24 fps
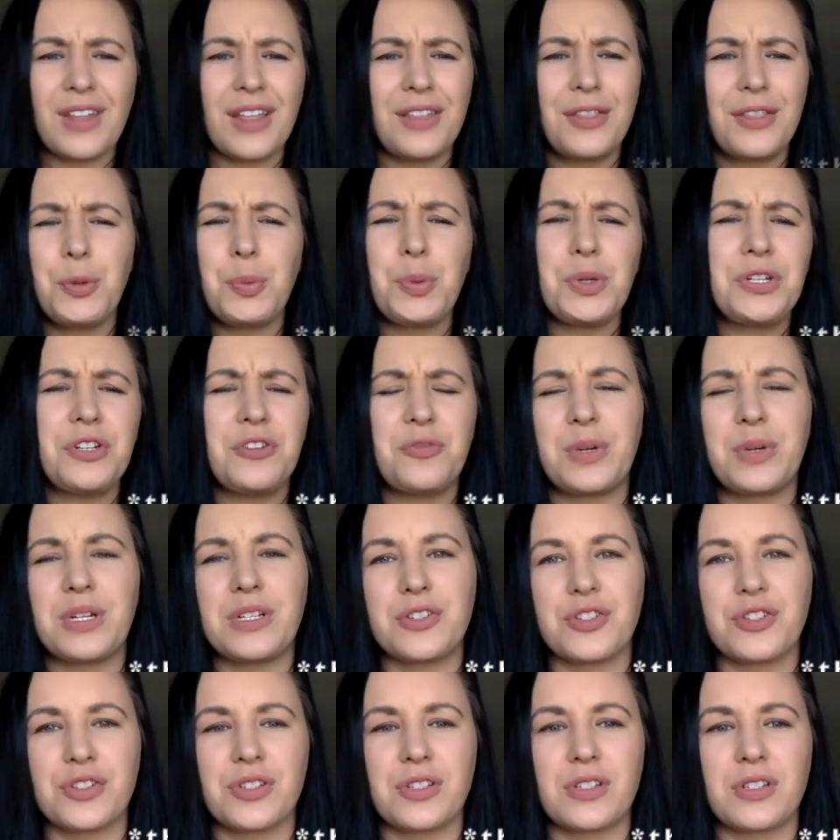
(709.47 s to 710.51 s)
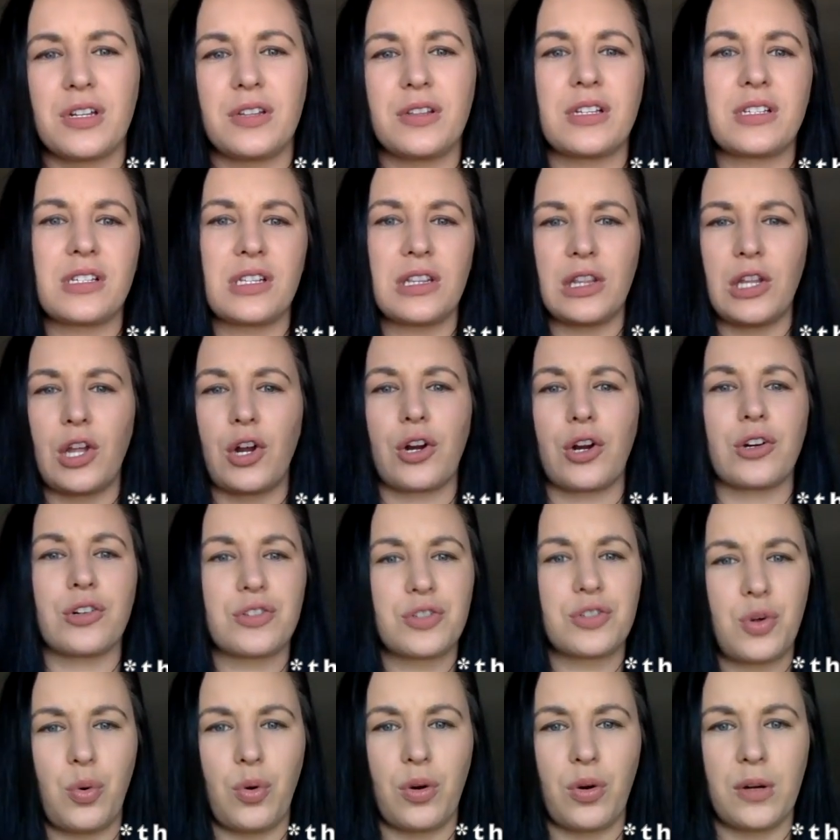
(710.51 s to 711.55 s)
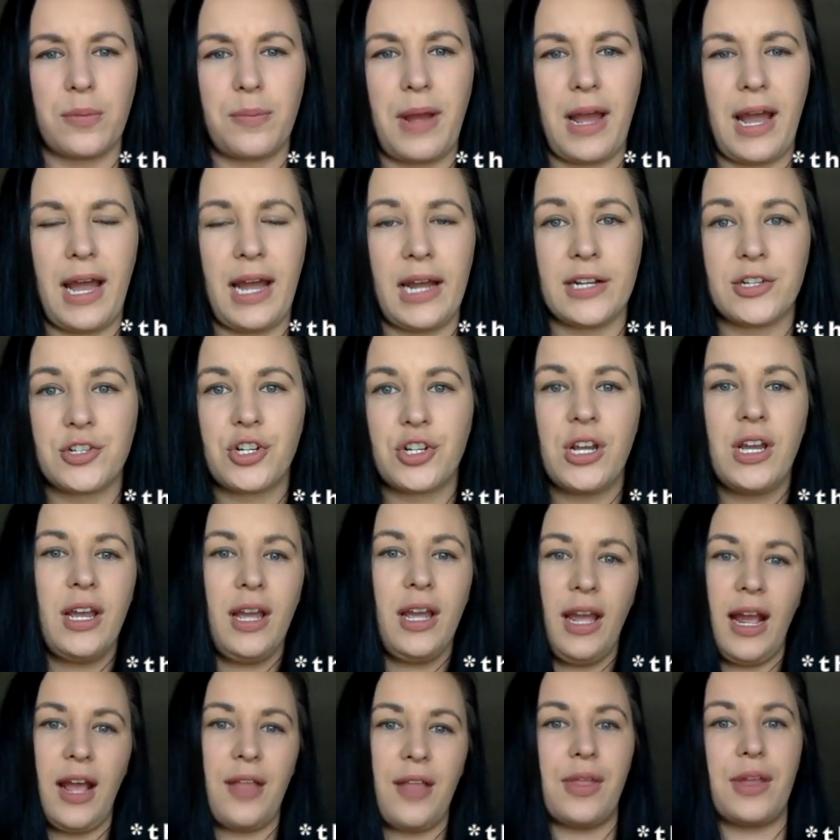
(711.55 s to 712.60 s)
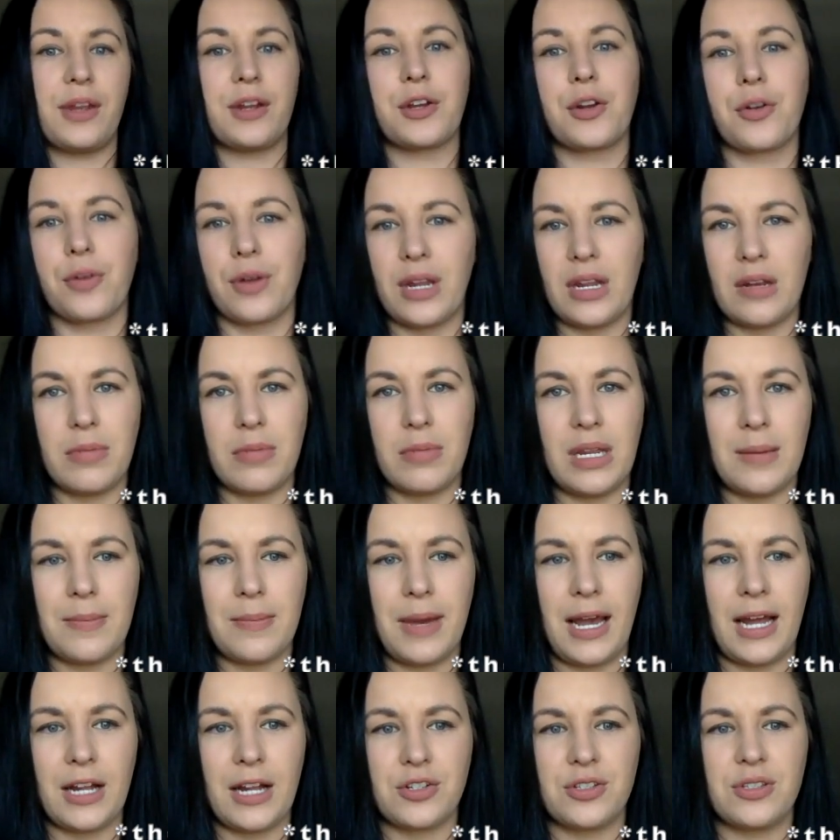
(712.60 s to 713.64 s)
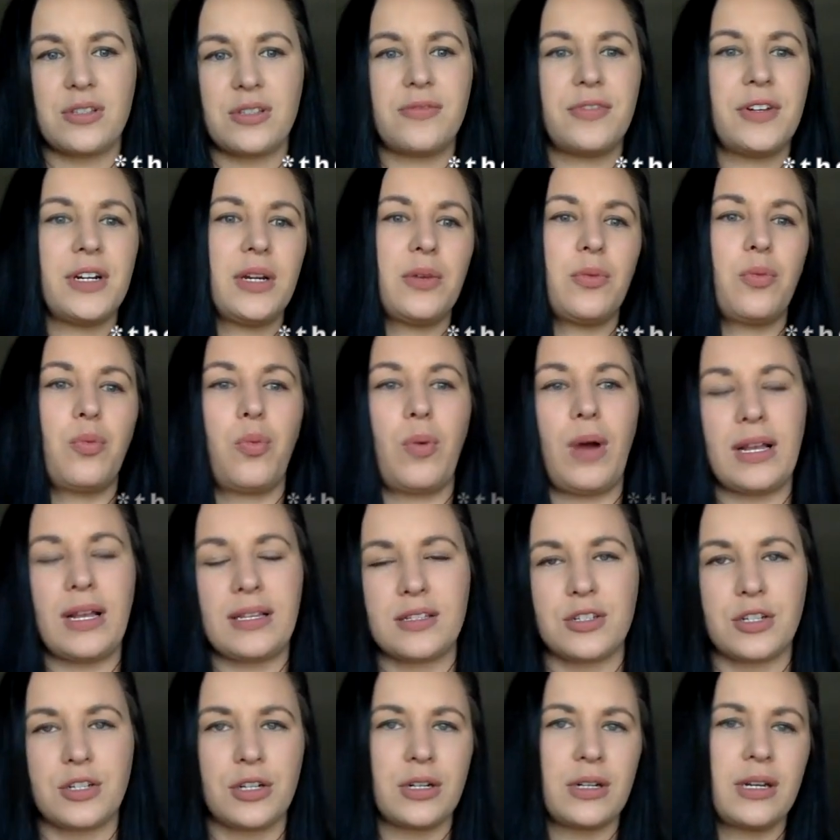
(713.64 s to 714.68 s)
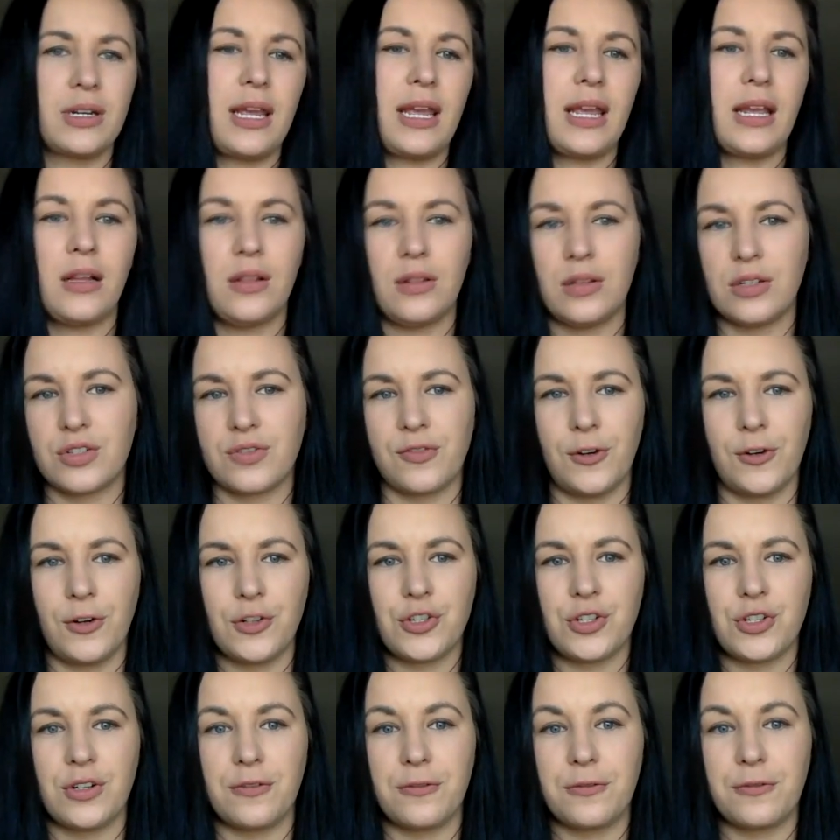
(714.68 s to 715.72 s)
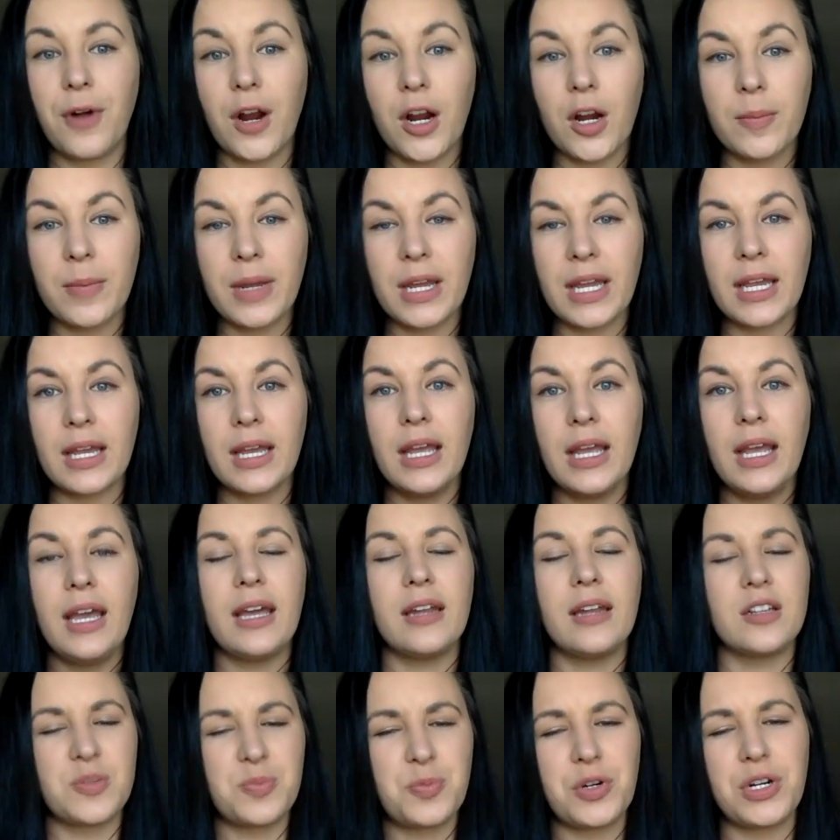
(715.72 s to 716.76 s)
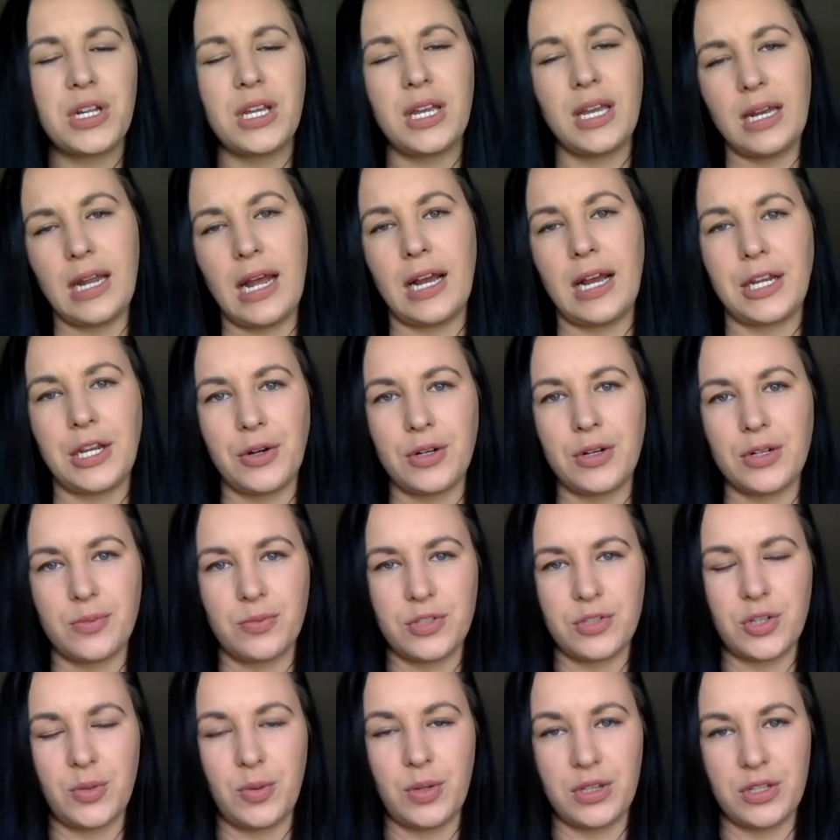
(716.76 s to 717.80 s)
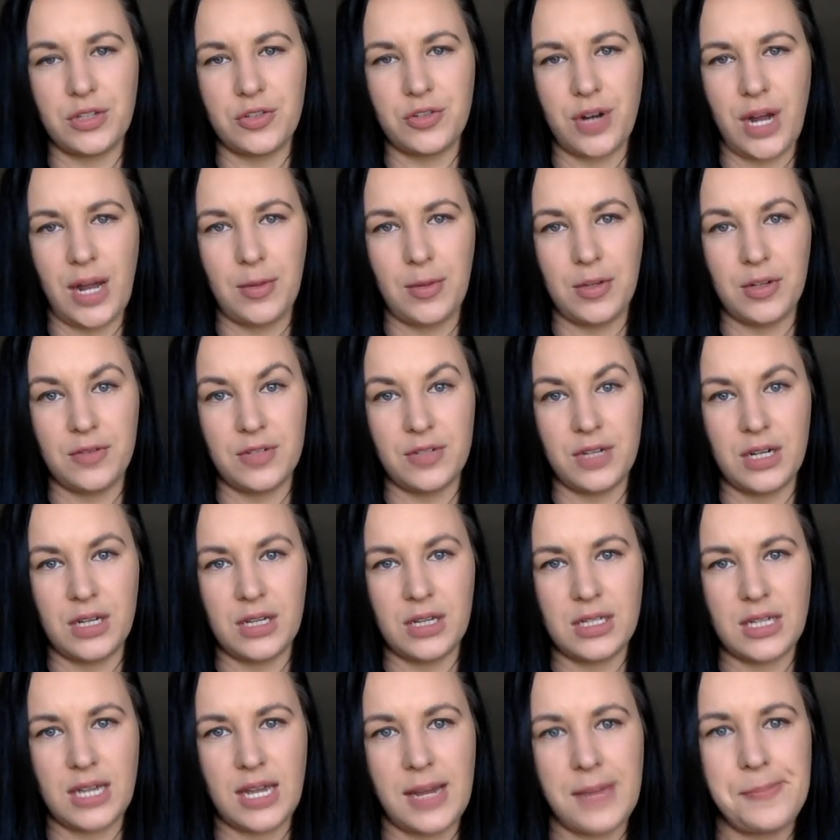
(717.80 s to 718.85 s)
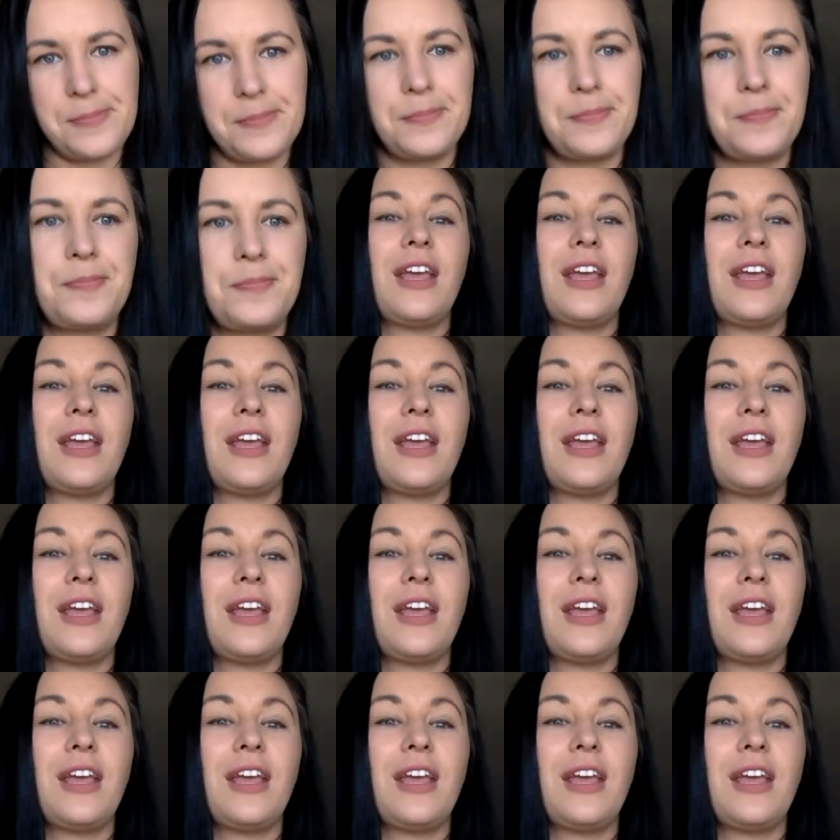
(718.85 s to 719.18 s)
There wouldn't have been just this large corn patch and then a green bean patch. This is a very Western English version of farming and is pretty inaccurate to what the tribe would have done at the time.